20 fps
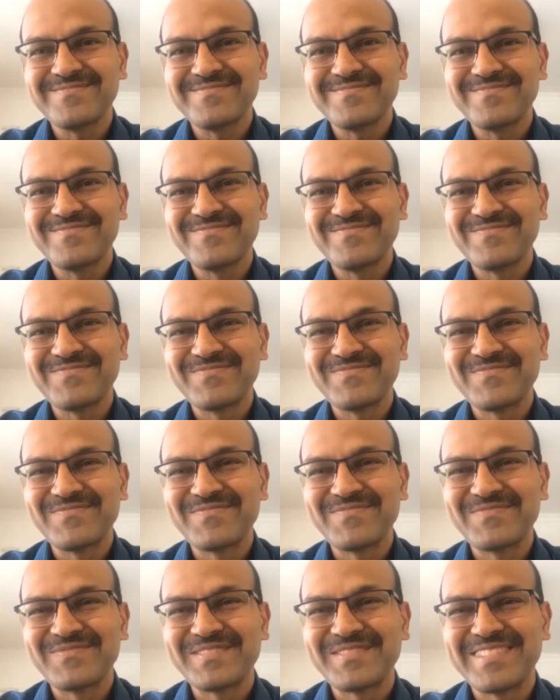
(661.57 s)

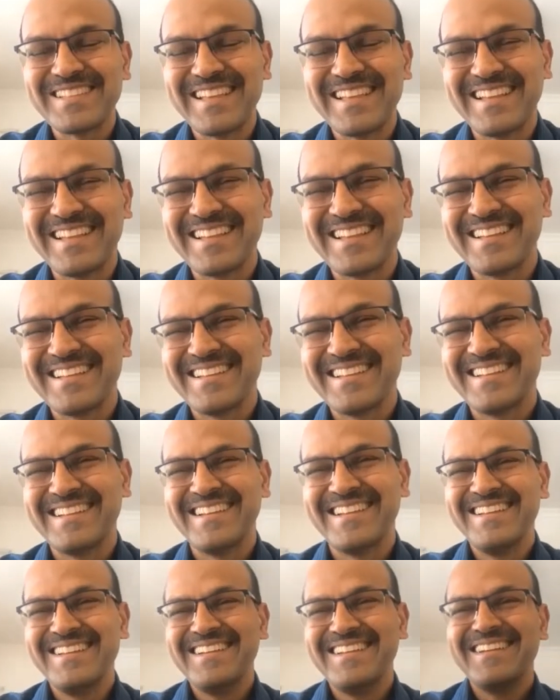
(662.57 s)

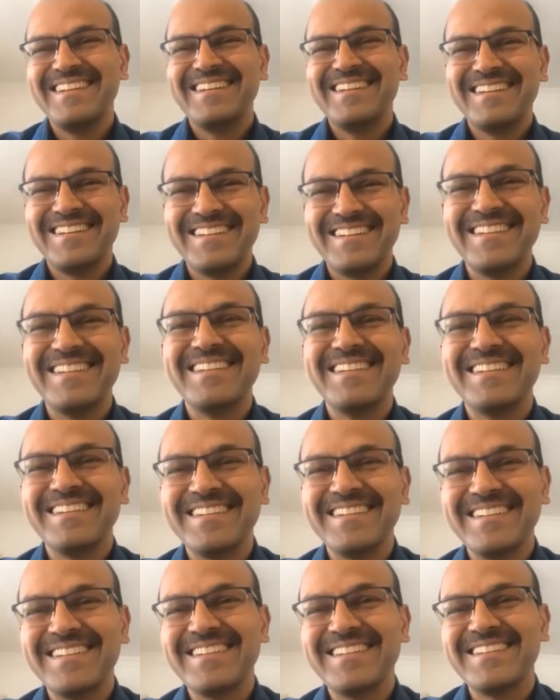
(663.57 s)

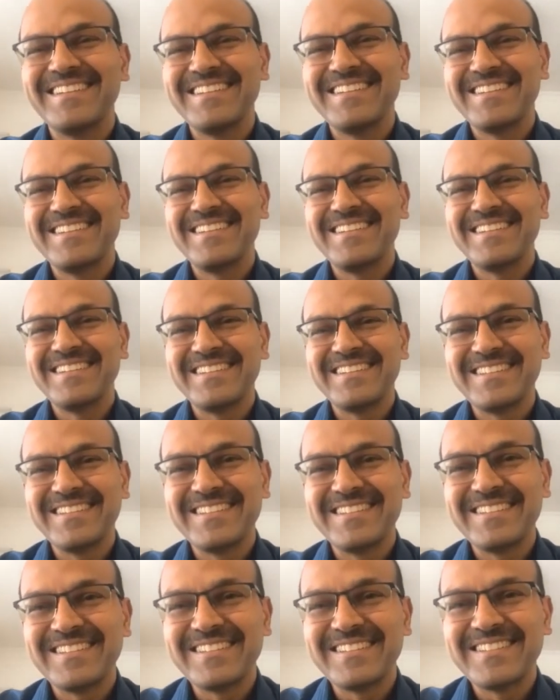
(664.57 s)

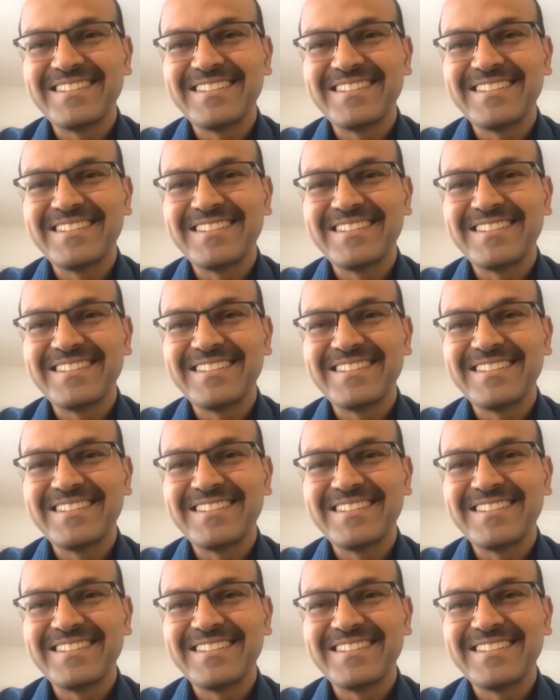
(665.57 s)
[no speech]